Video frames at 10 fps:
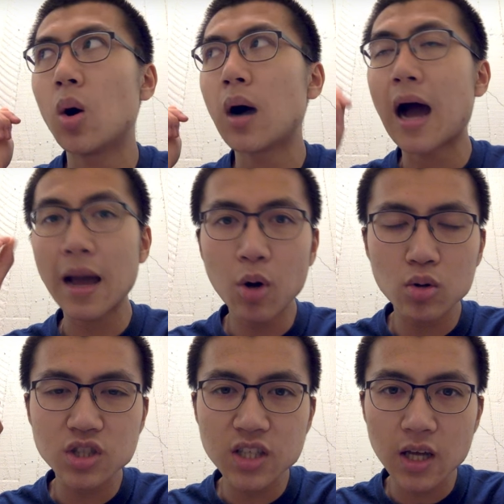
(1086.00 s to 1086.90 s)
my
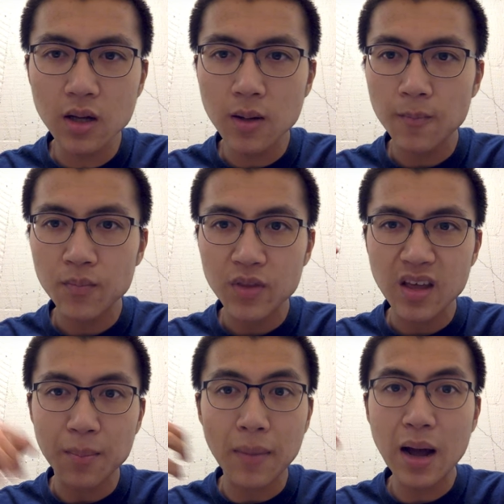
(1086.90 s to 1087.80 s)

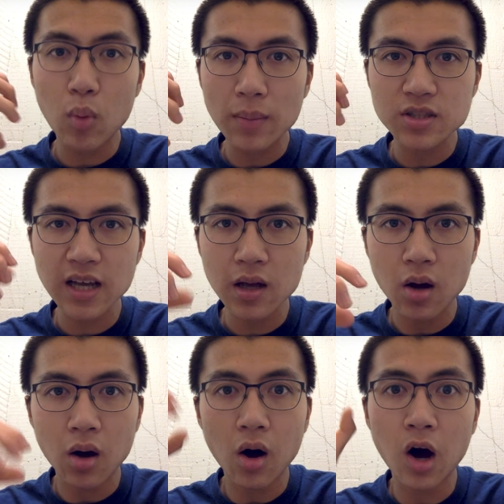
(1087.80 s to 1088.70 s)
website
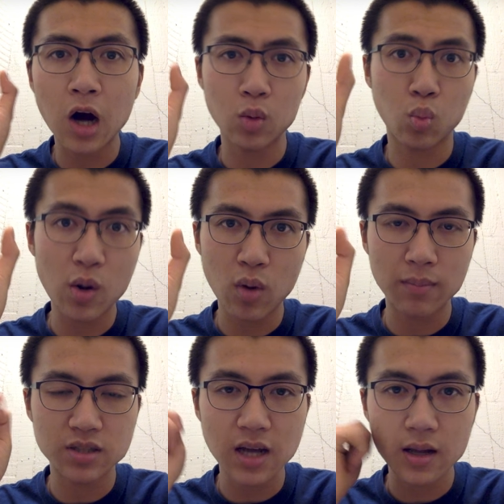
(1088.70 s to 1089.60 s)
on one
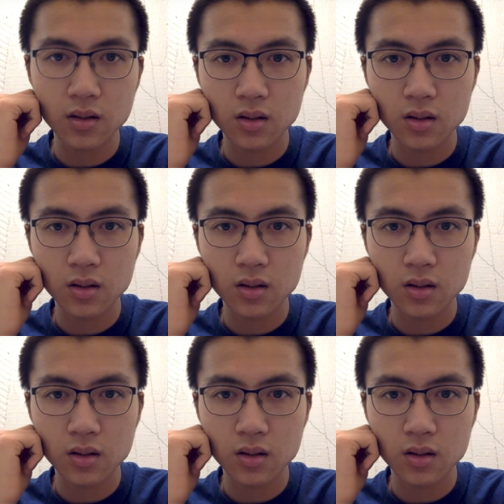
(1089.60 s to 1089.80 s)
website,